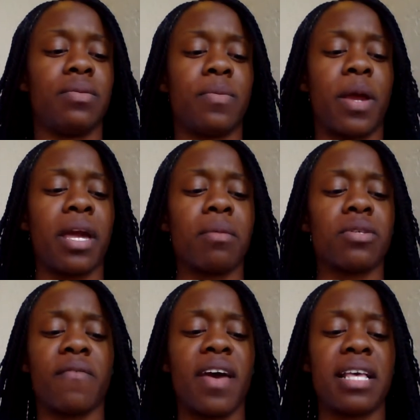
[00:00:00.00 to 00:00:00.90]
break up
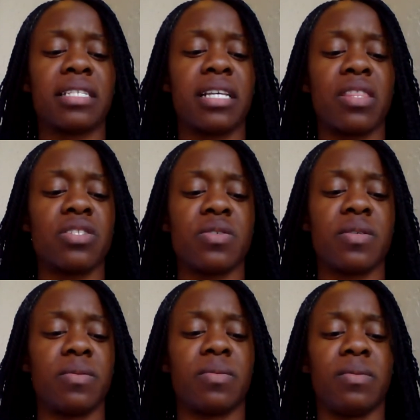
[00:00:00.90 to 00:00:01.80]
so fast? Because I thought
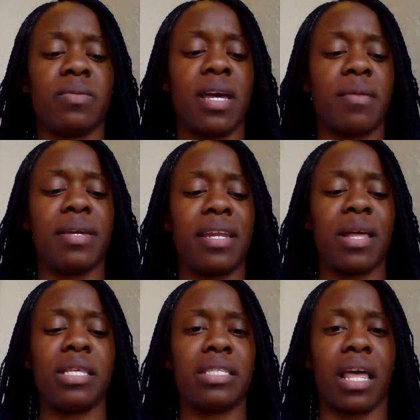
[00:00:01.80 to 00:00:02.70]
you had to be in there
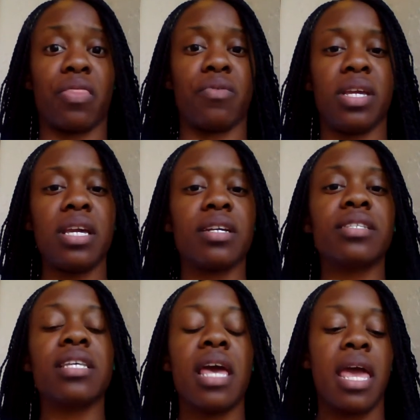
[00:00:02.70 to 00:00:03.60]
at least like 3 years.
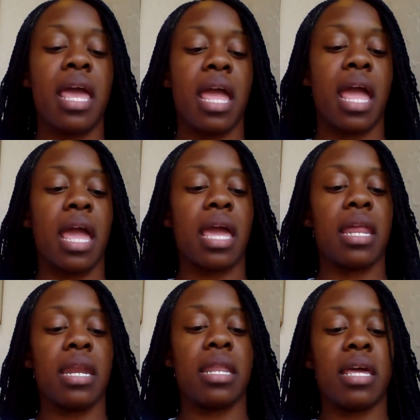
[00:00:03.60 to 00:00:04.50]

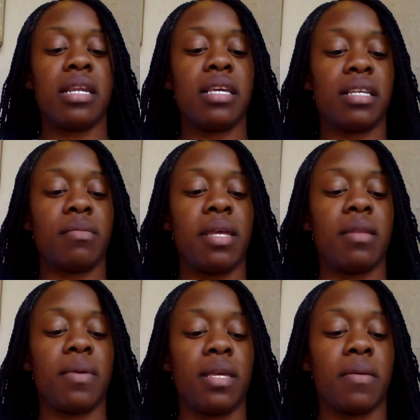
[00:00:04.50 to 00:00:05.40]
And then he explained to
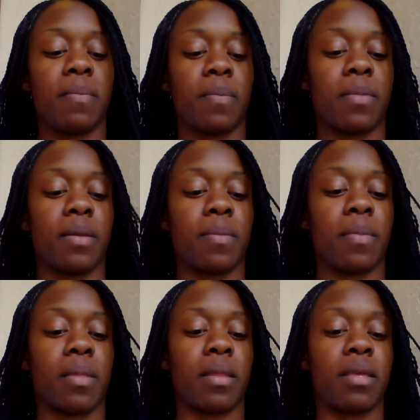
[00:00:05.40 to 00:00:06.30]
me,
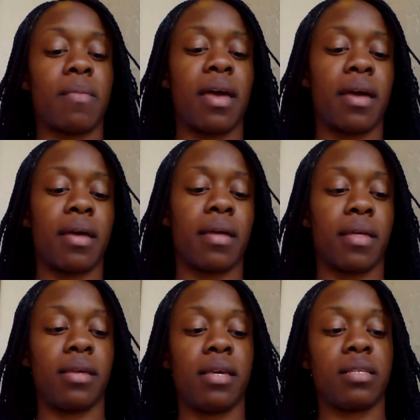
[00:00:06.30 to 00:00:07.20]
because
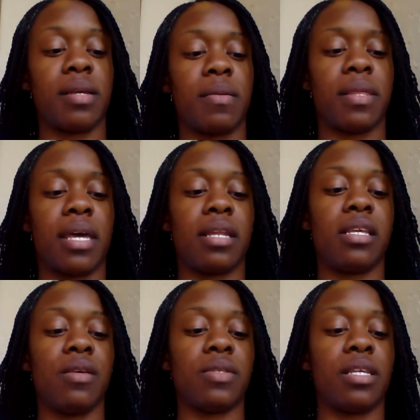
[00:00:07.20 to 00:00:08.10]
he explained to me that
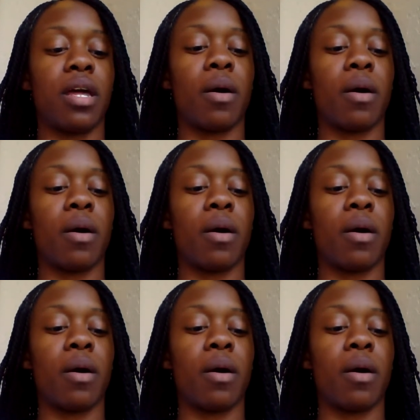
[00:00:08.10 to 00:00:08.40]
he was in,